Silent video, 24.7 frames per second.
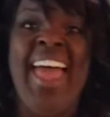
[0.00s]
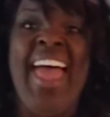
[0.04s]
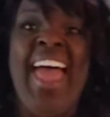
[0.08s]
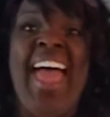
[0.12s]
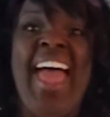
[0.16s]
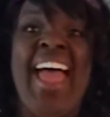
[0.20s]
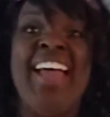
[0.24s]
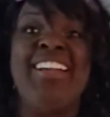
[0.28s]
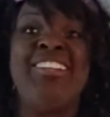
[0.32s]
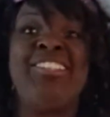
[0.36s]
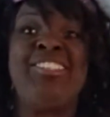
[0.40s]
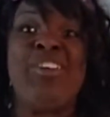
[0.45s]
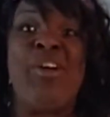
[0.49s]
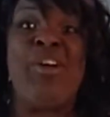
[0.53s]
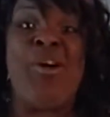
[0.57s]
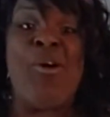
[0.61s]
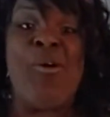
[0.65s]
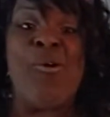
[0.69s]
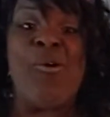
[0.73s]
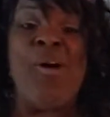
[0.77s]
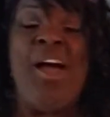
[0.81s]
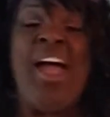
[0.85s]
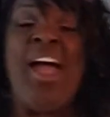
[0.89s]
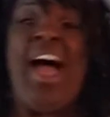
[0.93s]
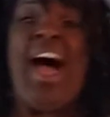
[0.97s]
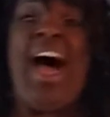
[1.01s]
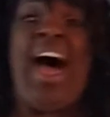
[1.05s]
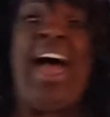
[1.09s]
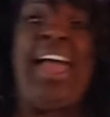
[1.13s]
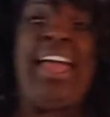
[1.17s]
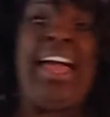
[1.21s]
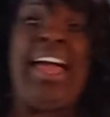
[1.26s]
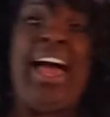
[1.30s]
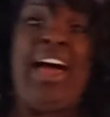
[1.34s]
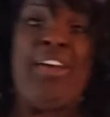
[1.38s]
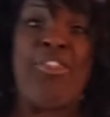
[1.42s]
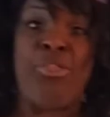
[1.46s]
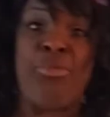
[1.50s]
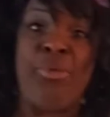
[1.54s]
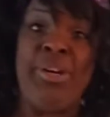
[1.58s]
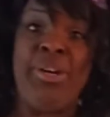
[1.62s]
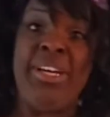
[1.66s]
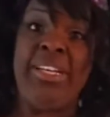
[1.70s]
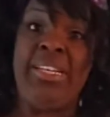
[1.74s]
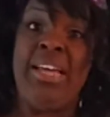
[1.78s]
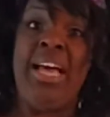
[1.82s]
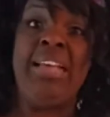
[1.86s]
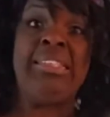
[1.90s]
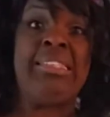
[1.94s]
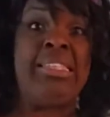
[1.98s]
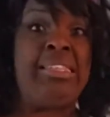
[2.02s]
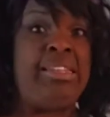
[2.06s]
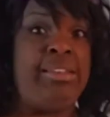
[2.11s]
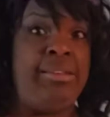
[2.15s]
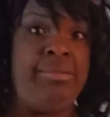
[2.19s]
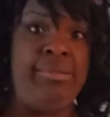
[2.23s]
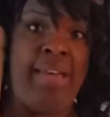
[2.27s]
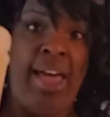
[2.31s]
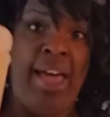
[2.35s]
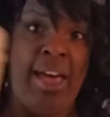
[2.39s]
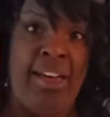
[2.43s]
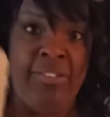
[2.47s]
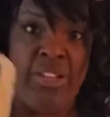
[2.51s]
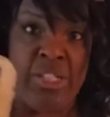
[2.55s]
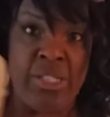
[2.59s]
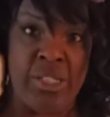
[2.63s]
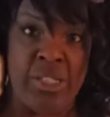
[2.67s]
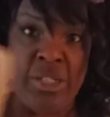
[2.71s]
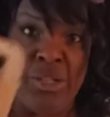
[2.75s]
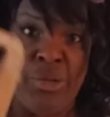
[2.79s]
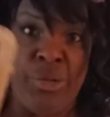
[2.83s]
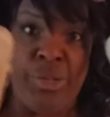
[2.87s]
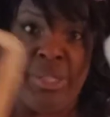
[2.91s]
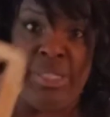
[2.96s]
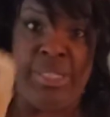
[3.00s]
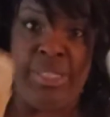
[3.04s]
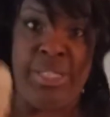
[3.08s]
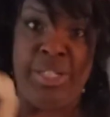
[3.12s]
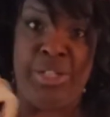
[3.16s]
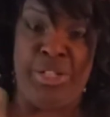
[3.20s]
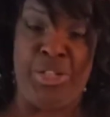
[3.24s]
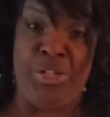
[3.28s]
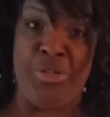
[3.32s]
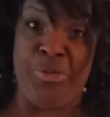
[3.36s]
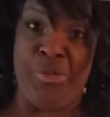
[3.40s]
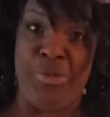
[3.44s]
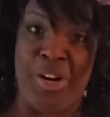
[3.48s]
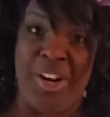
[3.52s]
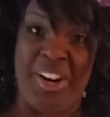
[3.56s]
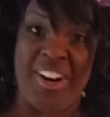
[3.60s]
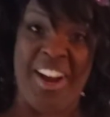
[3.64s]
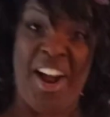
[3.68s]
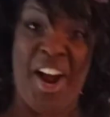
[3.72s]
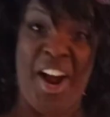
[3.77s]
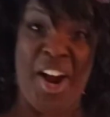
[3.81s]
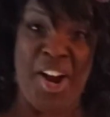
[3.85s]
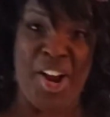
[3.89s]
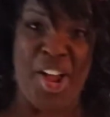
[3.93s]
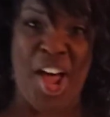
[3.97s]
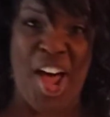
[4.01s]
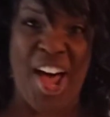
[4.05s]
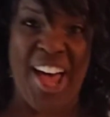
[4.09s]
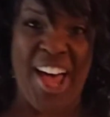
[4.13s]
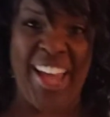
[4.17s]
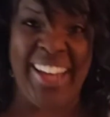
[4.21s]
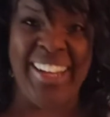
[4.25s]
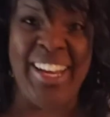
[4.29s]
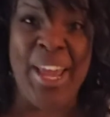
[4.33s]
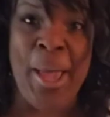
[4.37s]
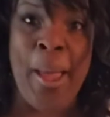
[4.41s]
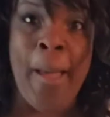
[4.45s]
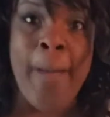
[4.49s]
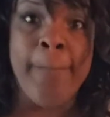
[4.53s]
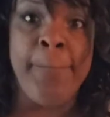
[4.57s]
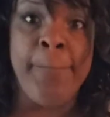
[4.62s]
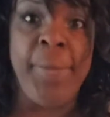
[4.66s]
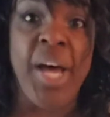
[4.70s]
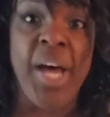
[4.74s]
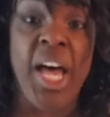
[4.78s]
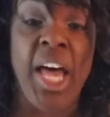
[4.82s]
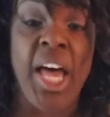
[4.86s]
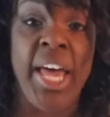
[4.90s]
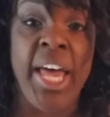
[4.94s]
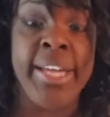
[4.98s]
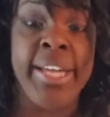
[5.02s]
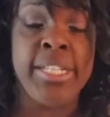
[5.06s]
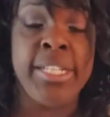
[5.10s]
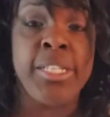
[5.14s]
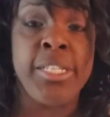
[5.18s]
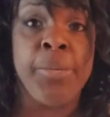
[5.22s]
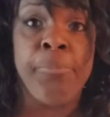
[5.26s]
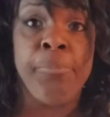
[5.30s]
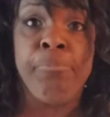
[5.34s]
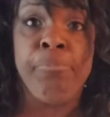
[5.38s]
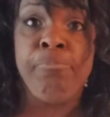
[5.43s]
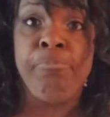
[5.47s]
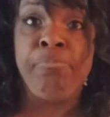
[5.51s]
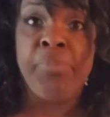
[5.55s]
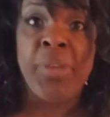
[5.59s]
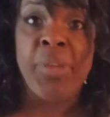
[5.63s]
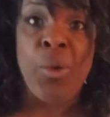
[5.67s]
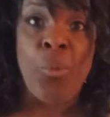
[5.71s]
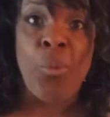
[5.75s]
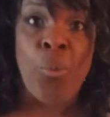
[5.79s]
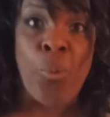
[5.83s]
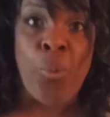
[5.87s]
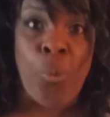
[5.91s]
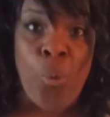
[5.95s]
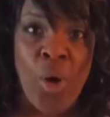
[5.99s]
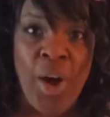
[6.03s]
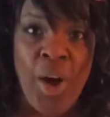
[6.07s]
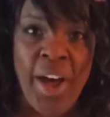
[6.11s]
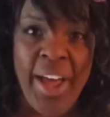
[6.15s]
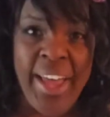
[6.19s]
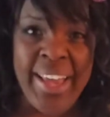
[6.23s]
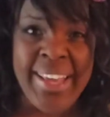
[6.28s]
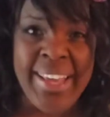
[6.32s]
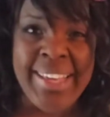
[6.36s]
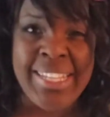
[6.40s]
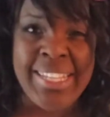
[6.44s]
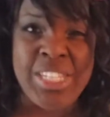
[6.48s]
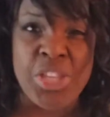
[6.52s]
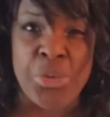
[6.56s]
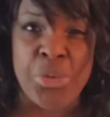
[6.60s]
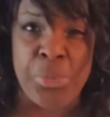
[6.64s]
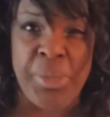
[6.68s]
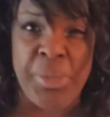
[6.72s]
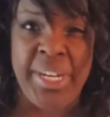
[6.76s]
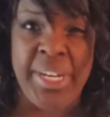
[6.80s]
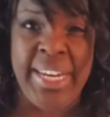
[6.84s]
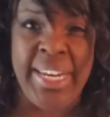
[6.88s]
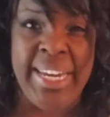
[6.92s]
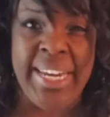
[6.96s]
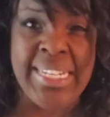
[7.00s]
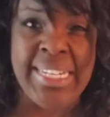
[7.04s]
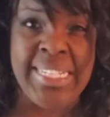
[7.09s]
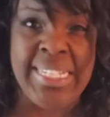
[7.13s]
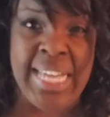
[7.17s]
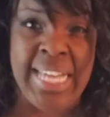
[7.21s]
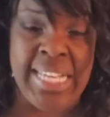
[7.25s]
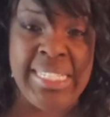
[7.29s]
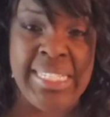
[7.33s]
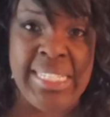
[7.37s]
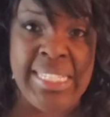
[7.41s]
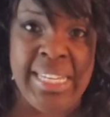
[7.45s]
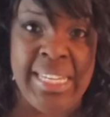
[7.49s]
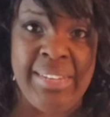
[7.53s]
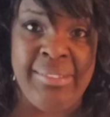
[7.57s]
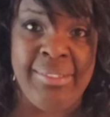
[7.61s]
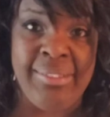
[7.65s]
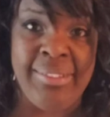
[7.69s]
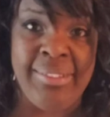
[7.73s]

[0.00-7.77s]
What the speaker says: And so I got 3 dozen. Obviously you can see 2 are gone, but what is 3 dozen?